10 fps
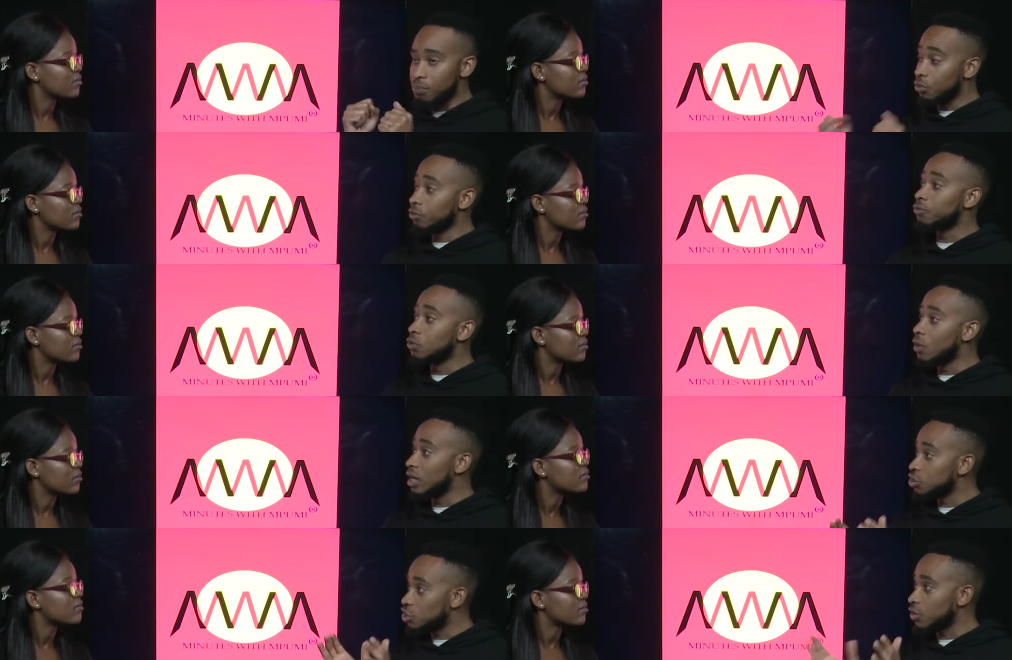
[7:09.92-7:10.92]
Speaker 1: beautiful
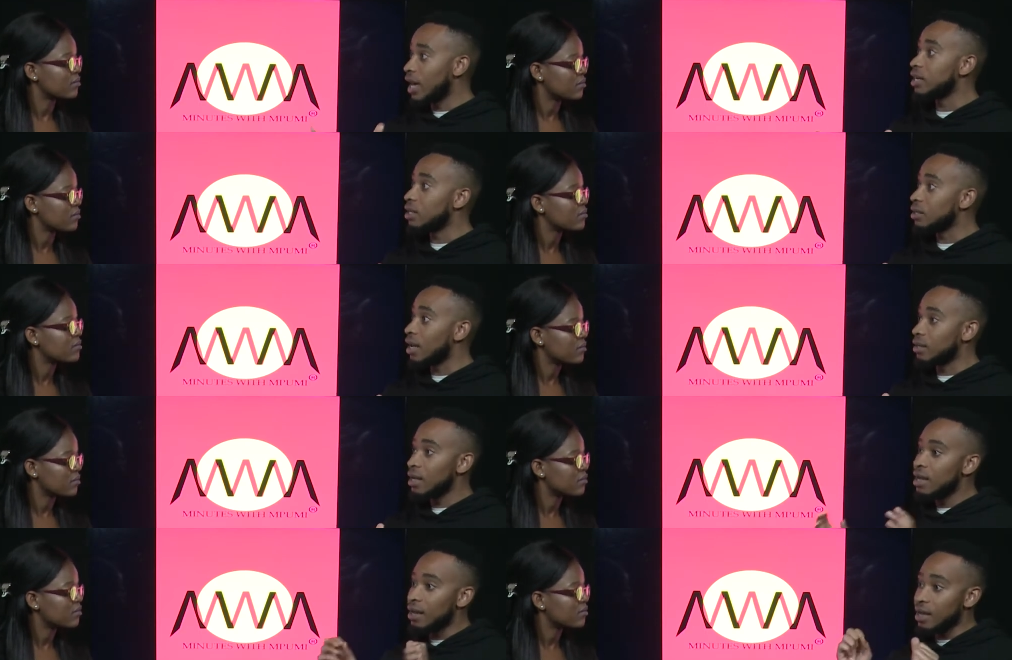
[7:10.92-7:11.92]
and mm-hmm. striking mm-hmm.
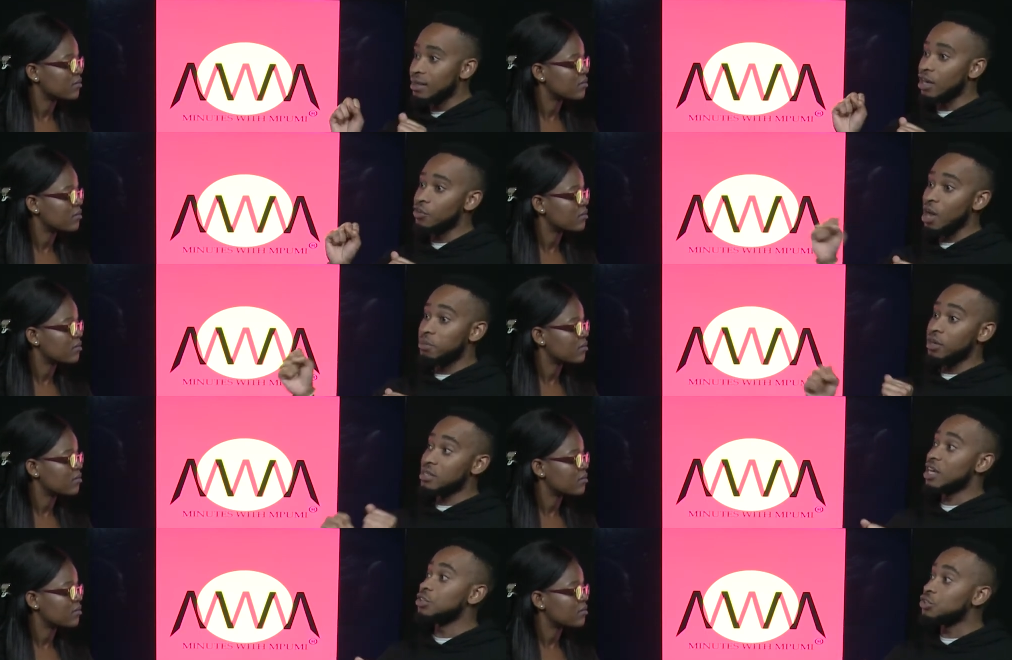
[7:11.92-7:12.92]
and let that grab their
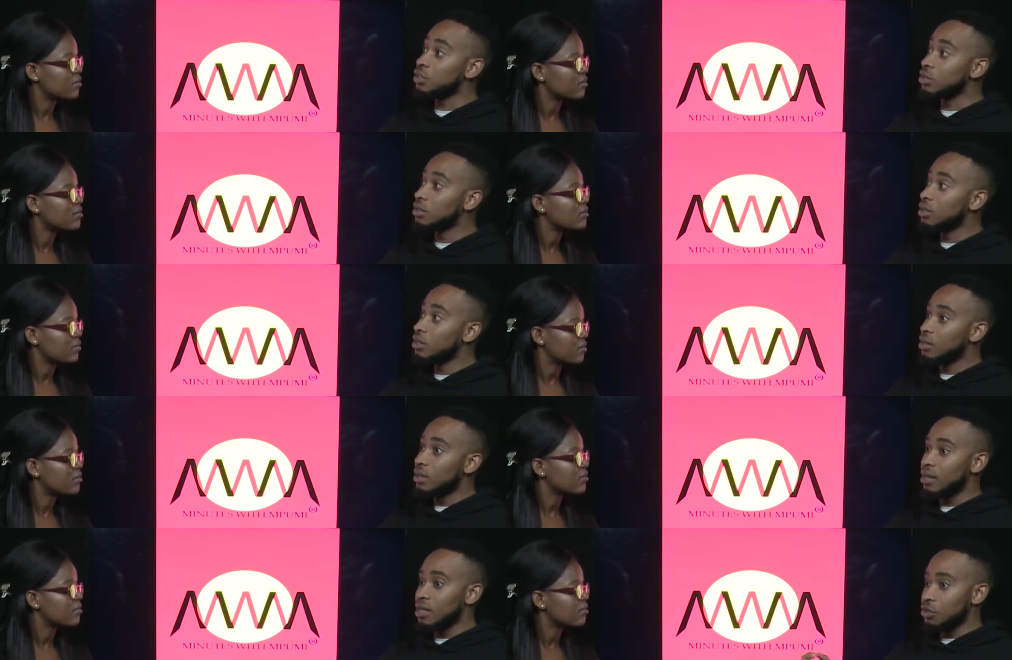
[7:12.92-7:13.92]
attention
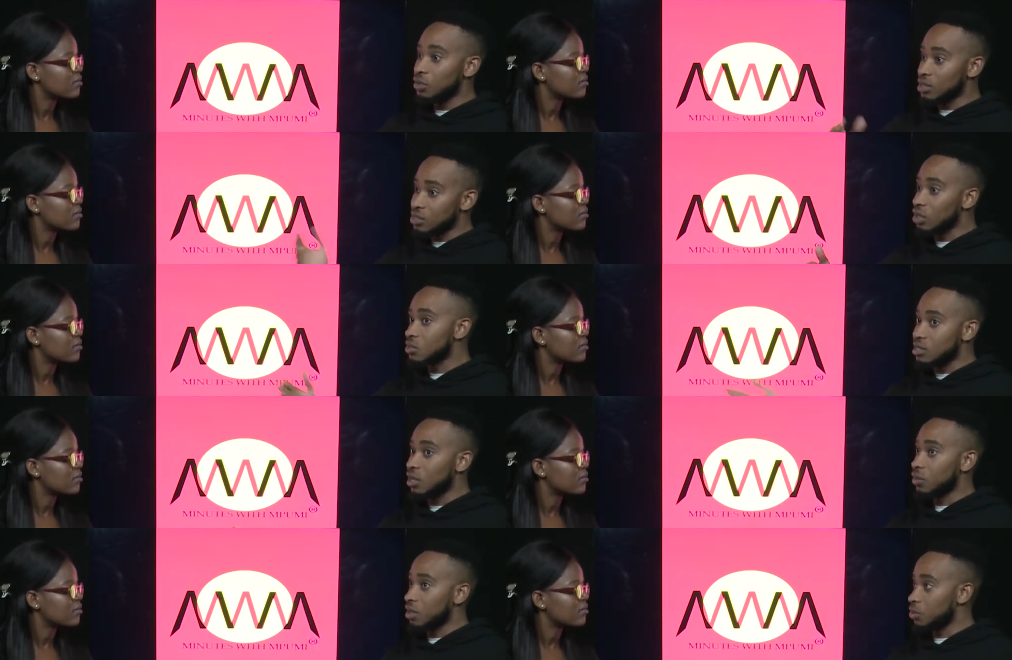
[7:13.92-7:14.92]
and then you can start to
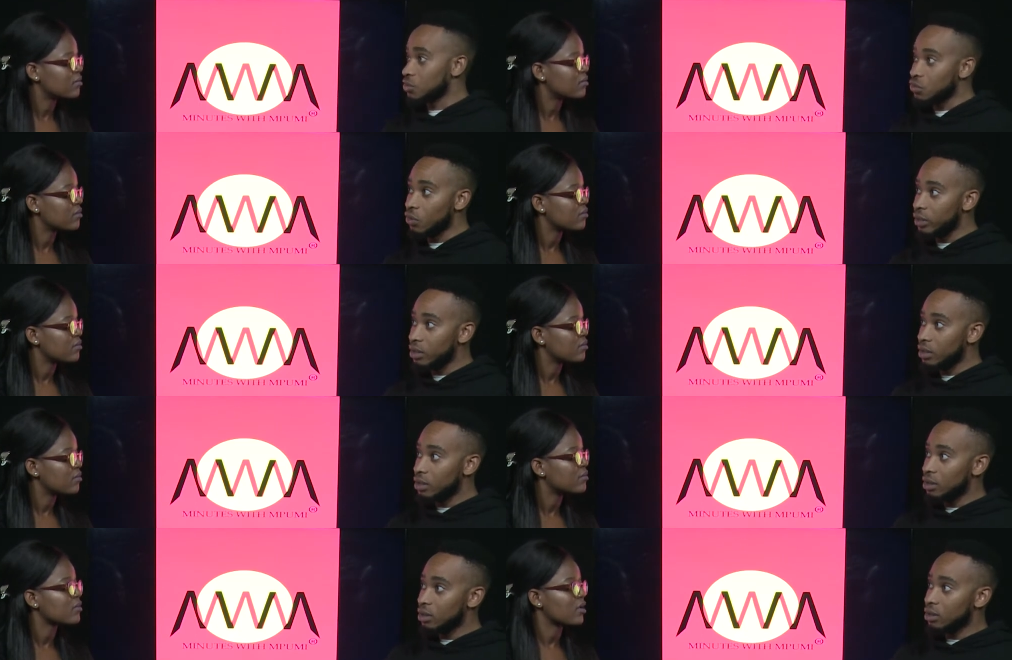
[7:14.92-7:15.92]
tell them your story
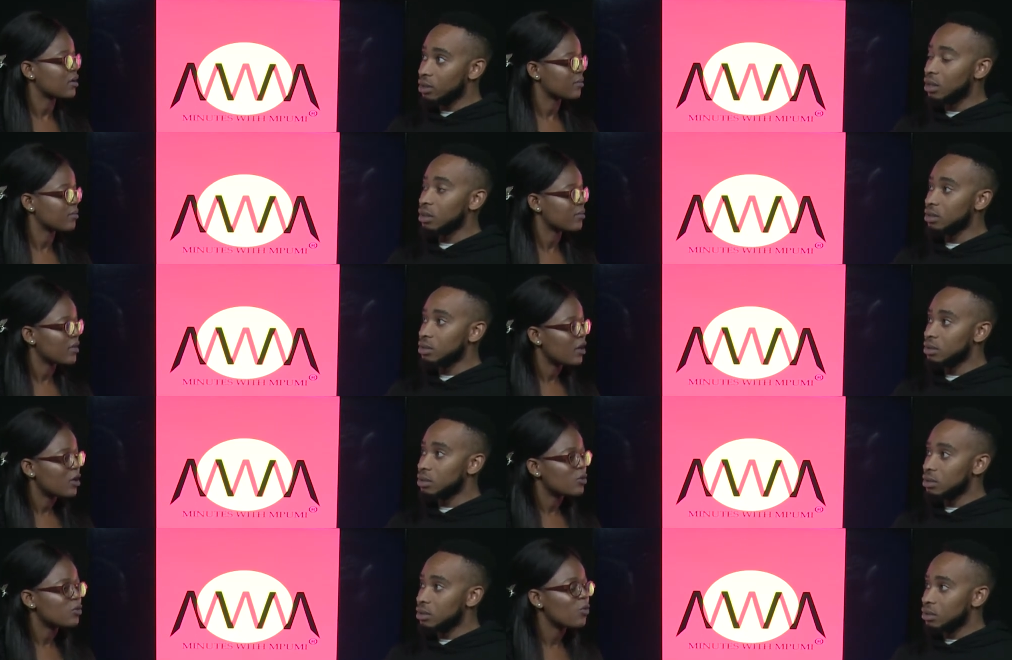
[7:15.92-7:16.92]
Speaker 2: okay yeah
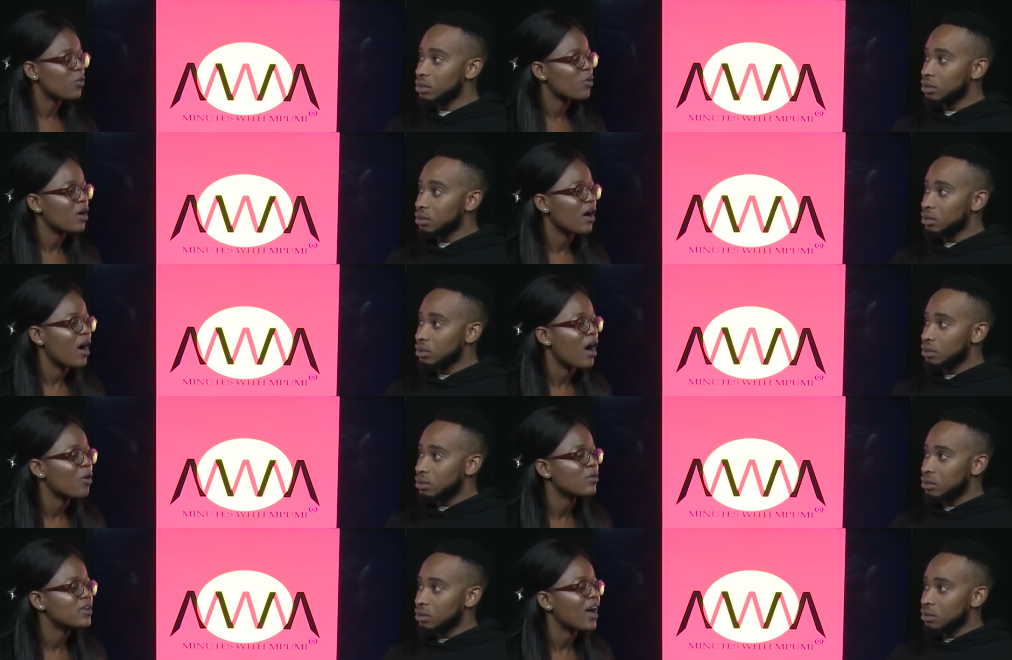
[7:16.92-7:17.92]
so
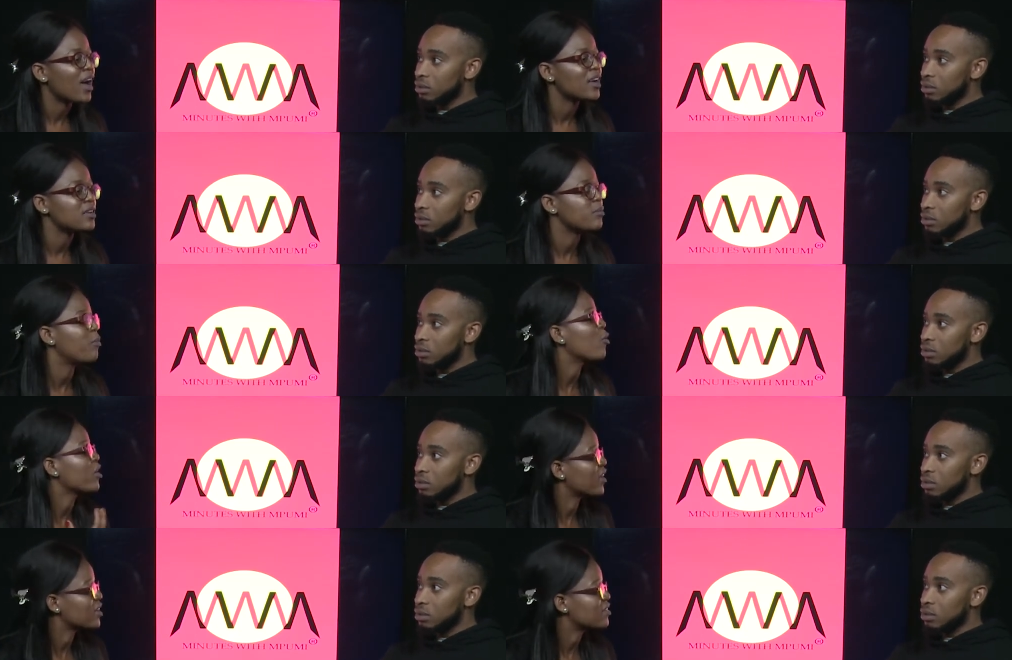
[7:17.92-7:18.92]
how would i
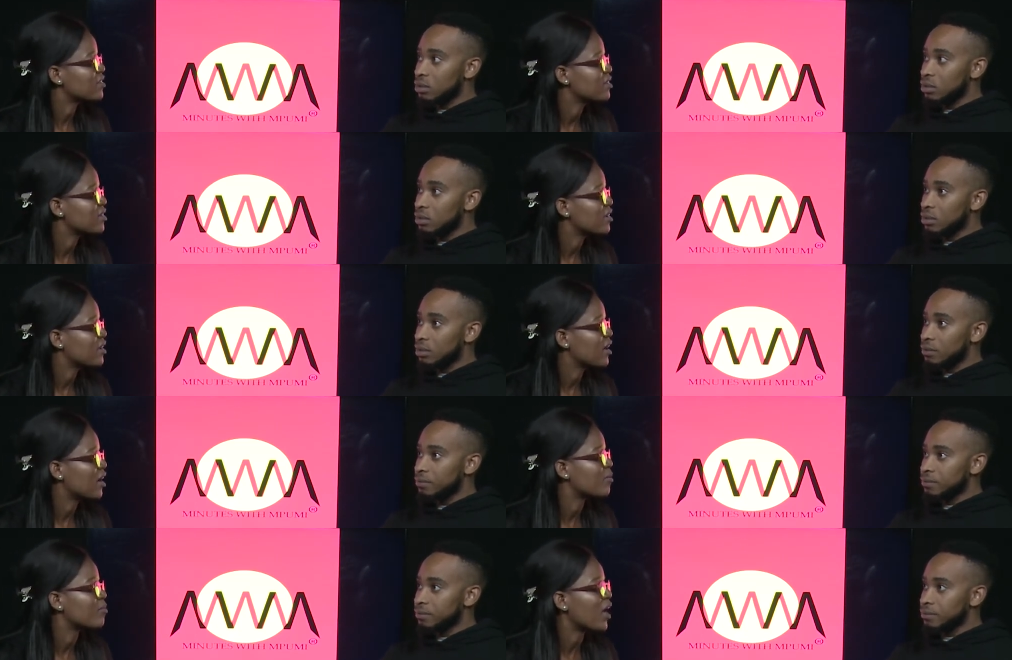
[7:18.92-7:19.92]
deploy that
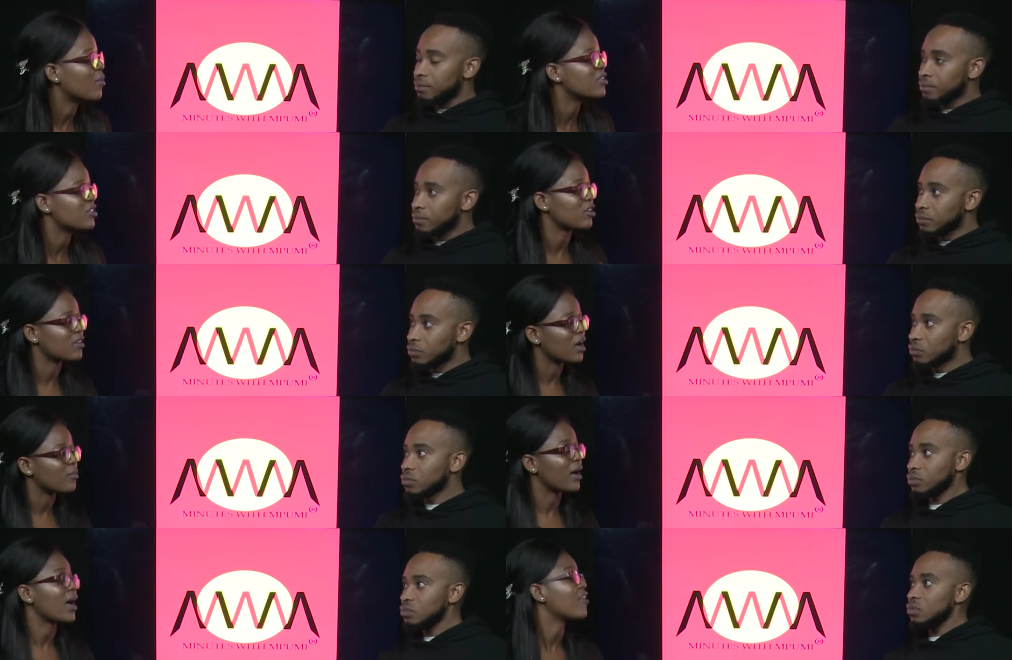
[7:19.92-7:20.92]
um, I'm a
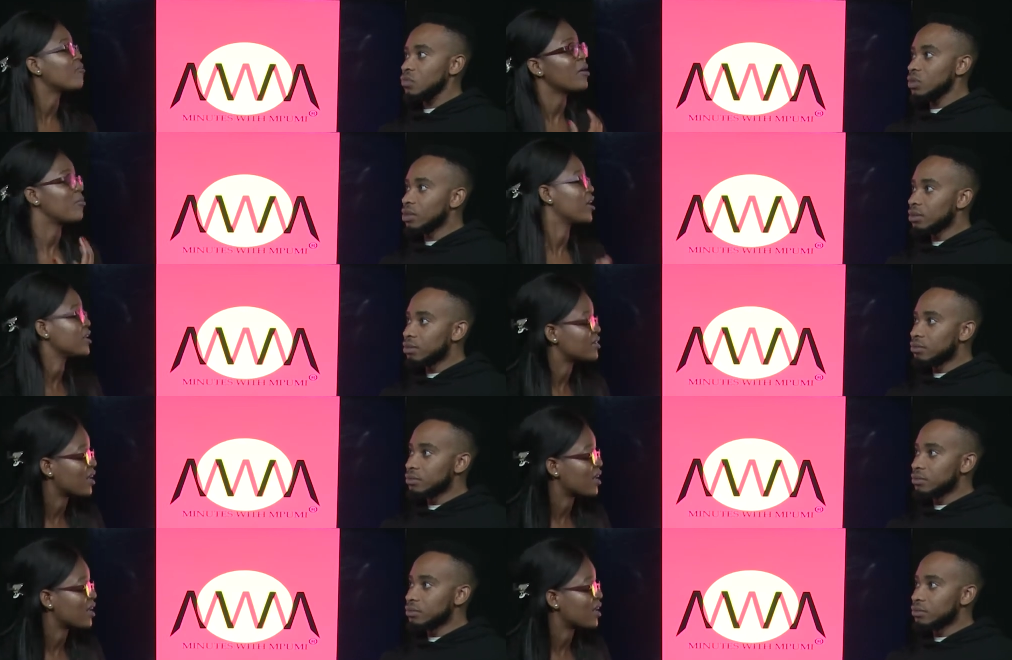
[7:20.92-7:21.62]
startup. I have my branded